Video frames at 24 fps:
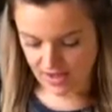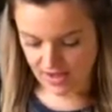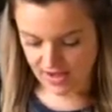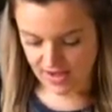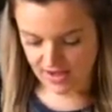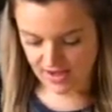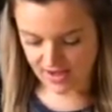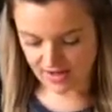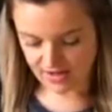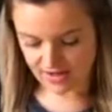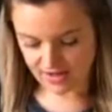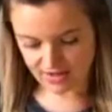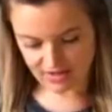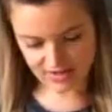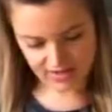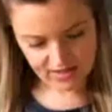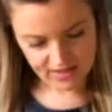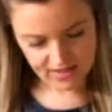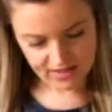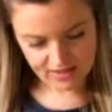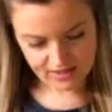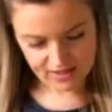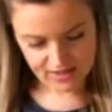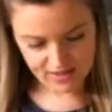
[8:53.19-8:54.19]
and
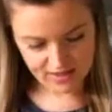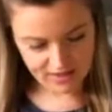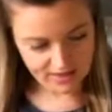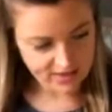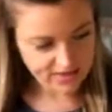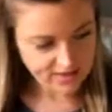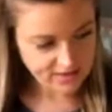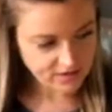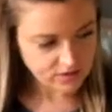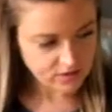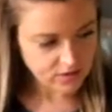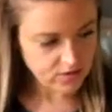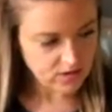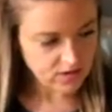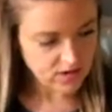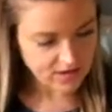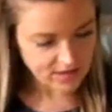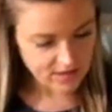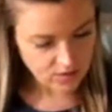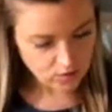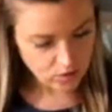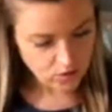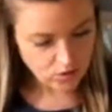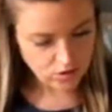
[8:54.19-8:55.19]
I think that's
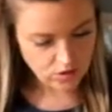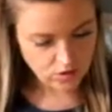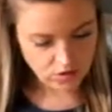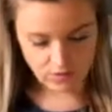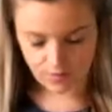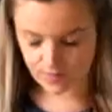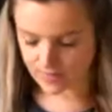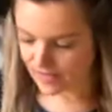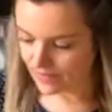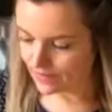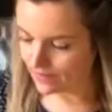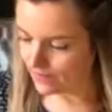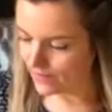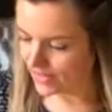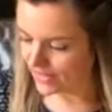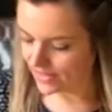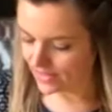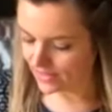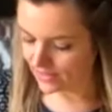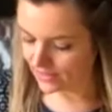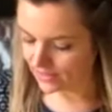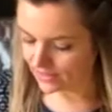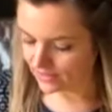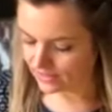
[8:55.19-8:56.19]
all my
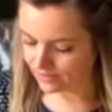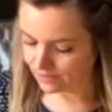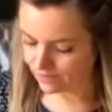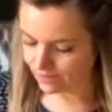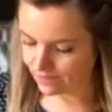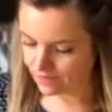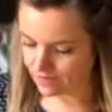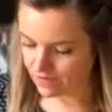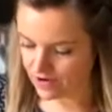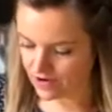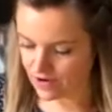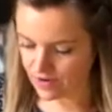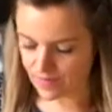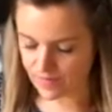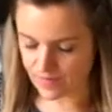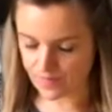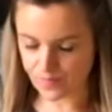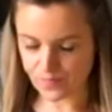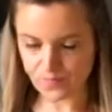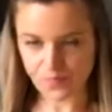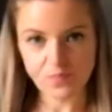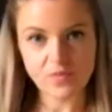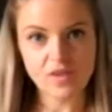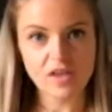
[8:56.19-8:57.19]
makes
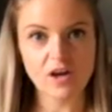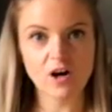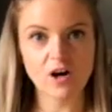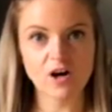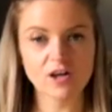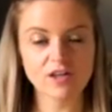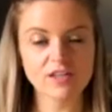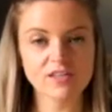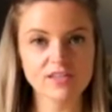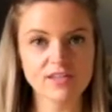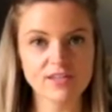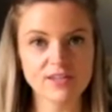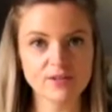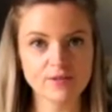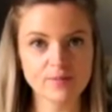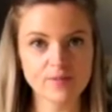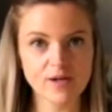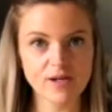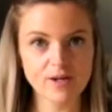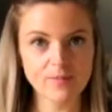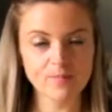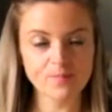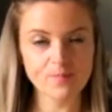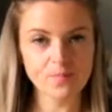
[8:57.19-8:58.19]
from
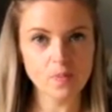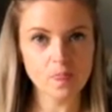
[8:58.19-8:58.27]
October.